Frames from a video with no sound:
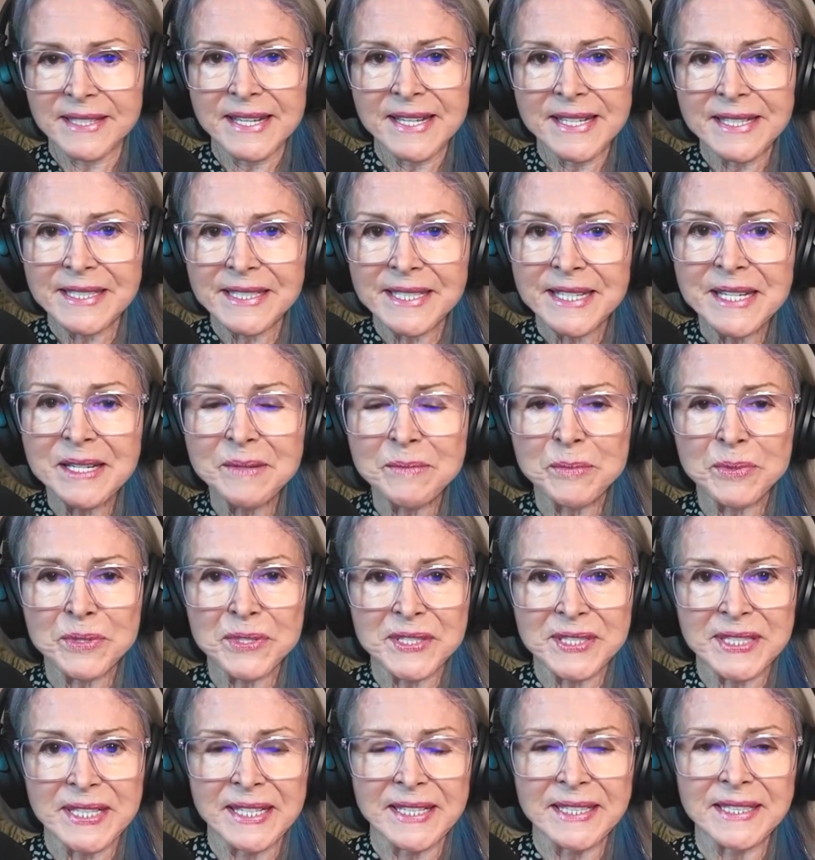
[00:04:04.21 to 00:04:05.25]

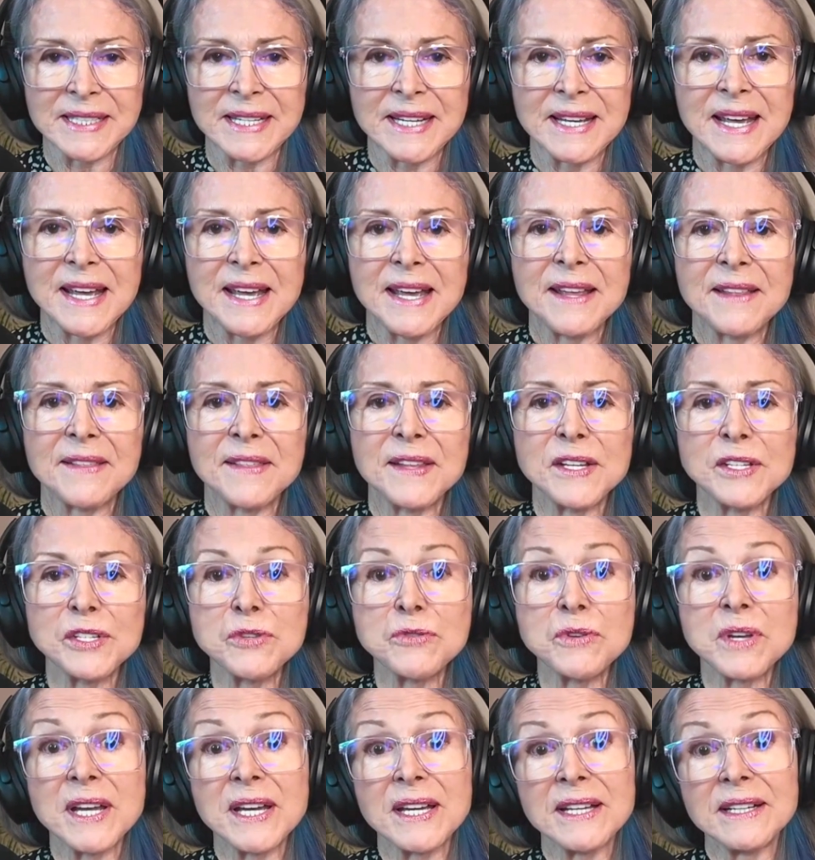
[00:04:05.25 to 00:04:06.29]
18%, then you
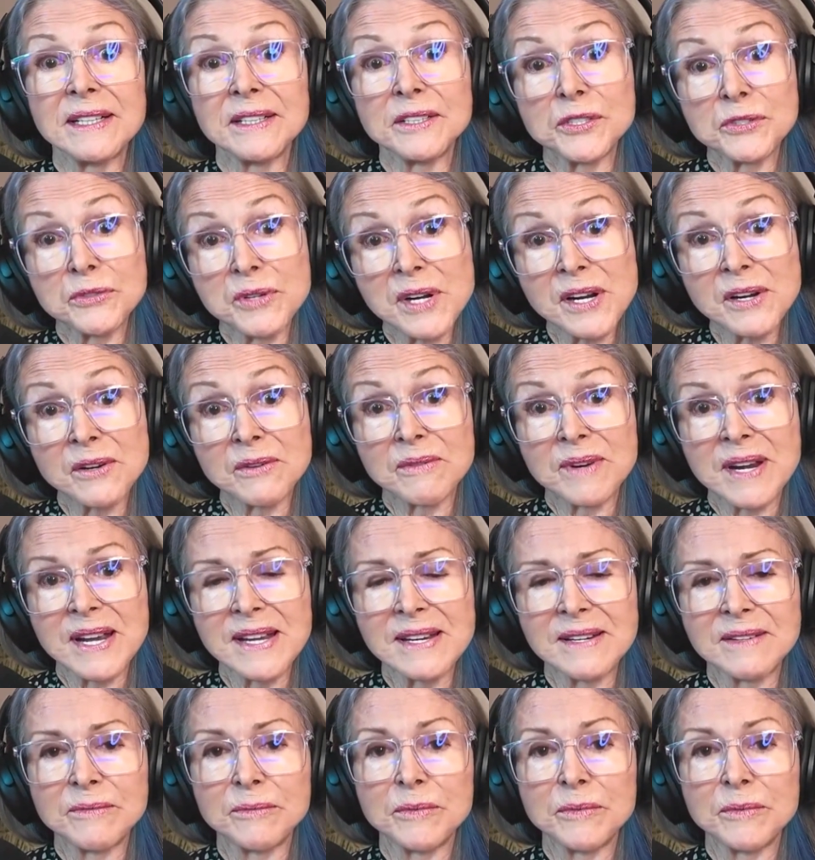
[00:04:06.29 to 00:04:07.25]
get a trigger rate,